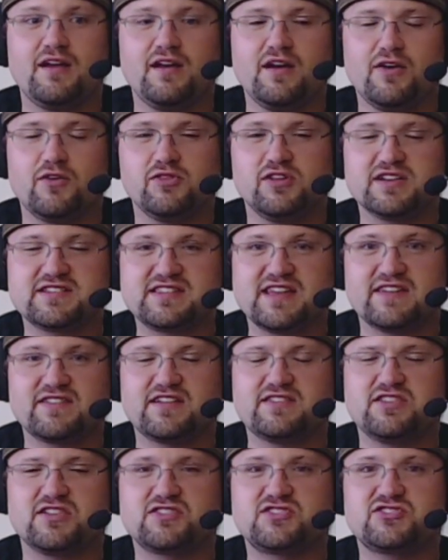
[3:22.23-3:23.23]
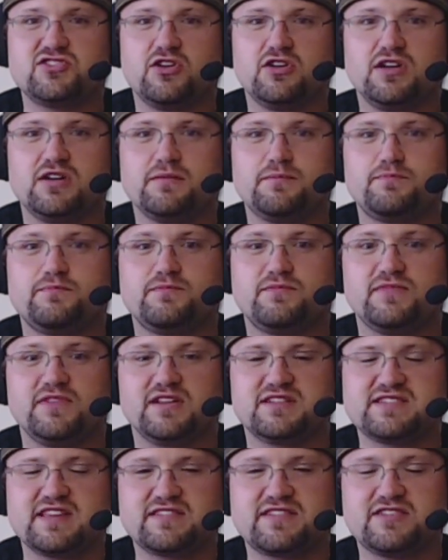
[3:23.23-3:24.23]
Looks like they took Solar
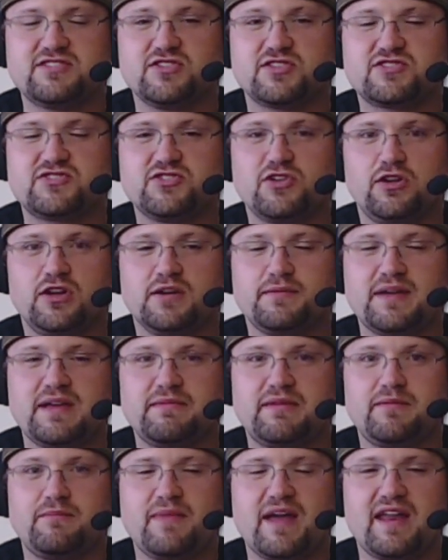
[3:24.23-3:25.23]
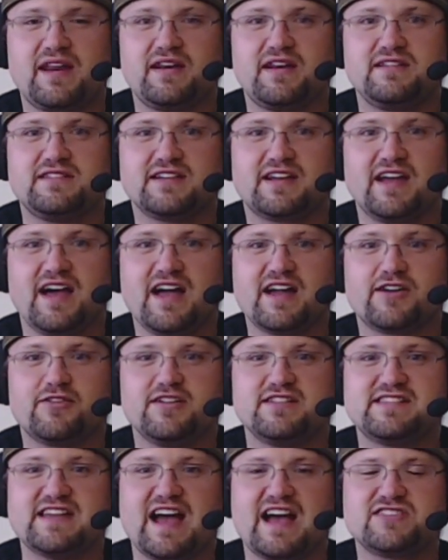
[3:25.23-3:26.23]
Beam and made it into
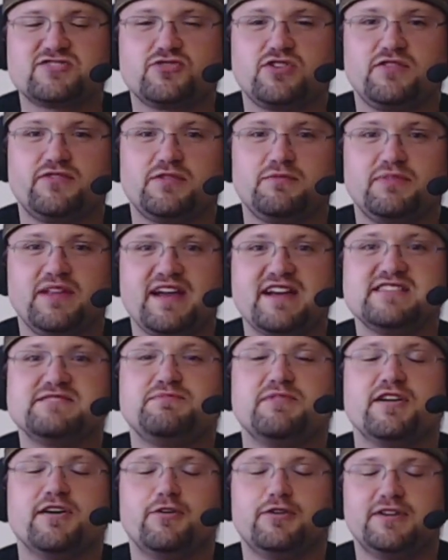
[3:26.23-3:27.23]
Kagura's Astral from BlazBlue.